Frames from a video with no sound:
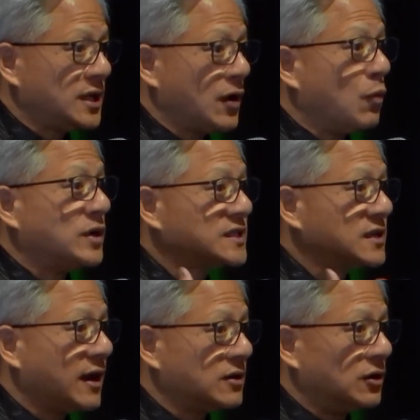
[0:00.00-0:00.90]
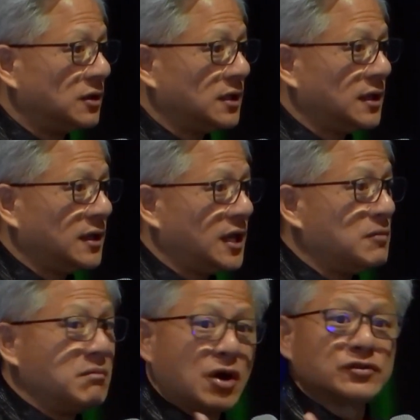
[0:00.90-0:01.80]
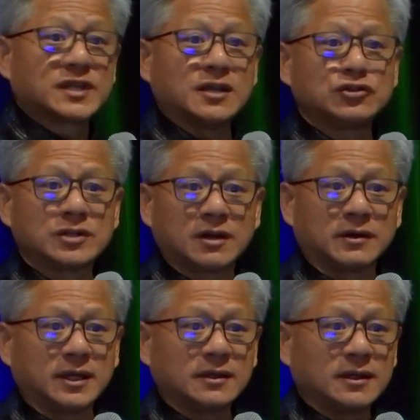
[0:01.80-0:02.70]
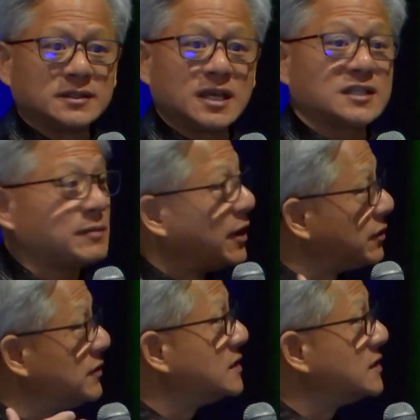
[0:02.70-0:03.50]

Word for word: get one cycle, and most engineering takes about three